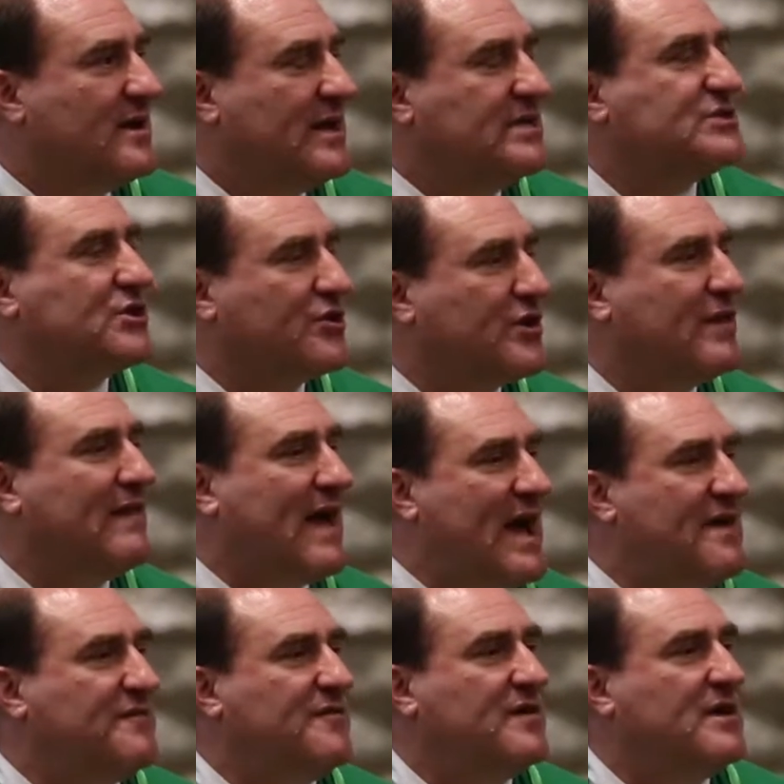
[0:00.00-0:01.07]
Eternal
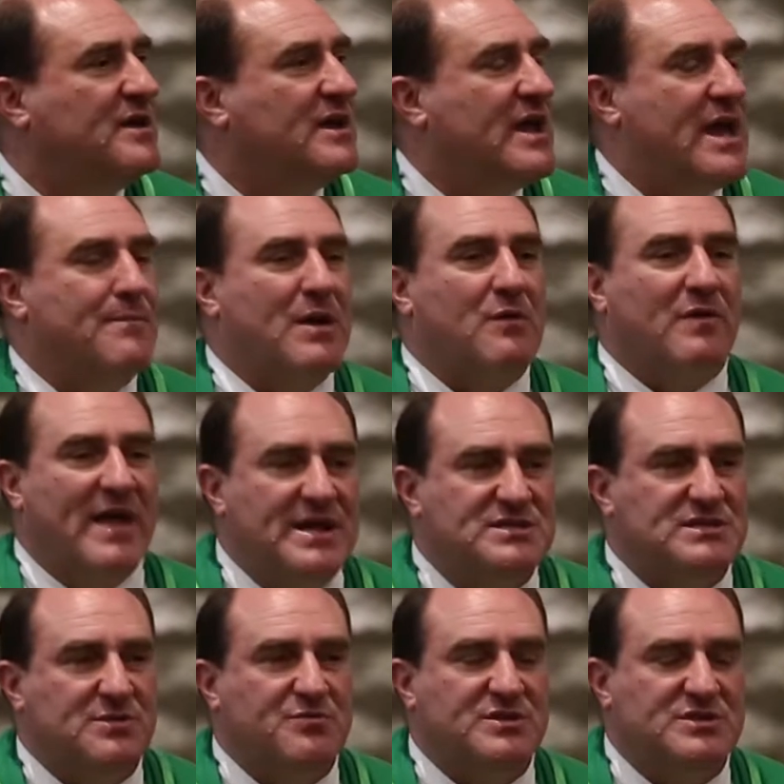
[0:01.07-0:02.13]
life and my
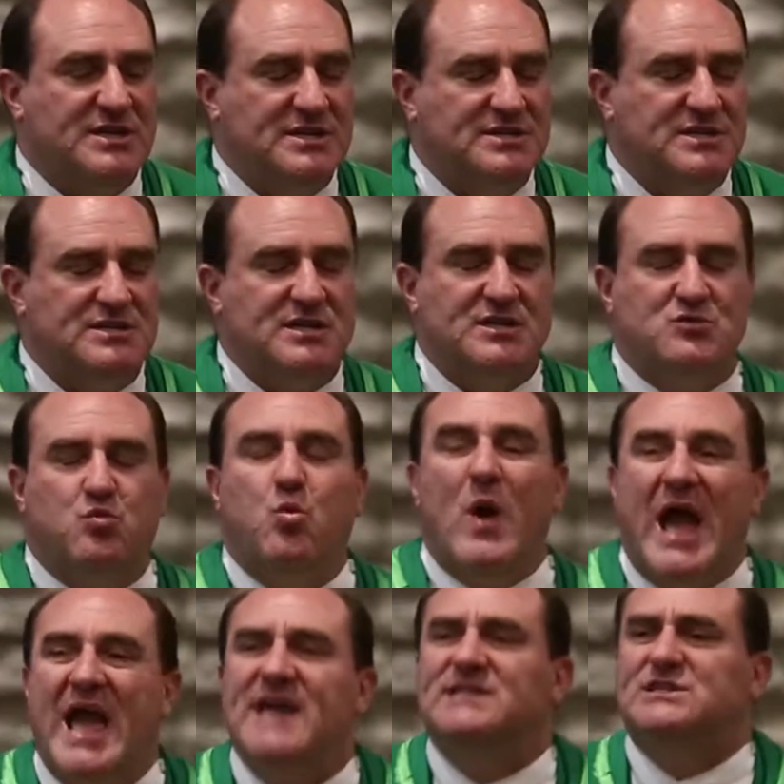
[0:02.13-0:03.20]
relationship with Jesus is
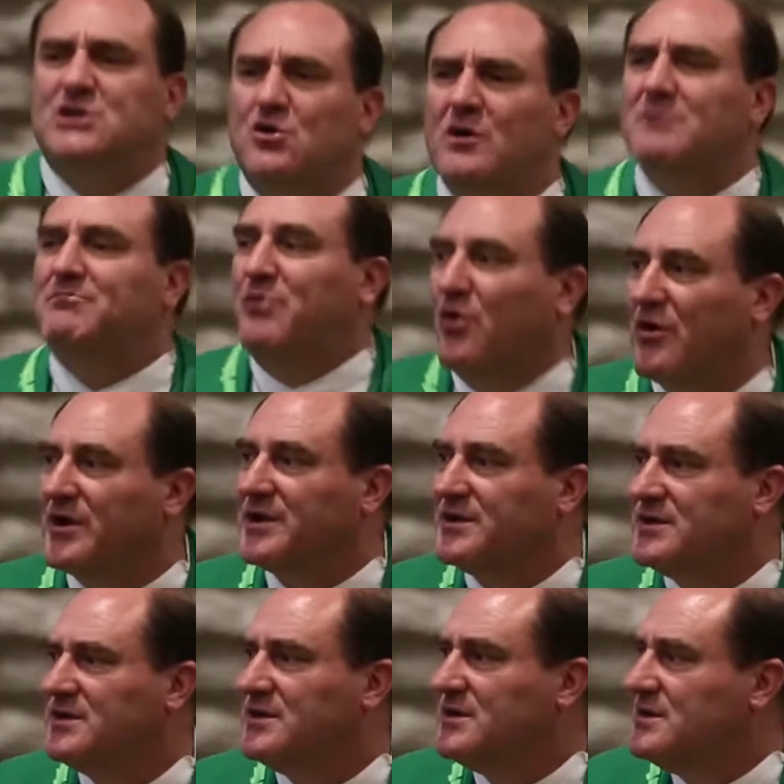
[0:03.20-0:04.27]
way too important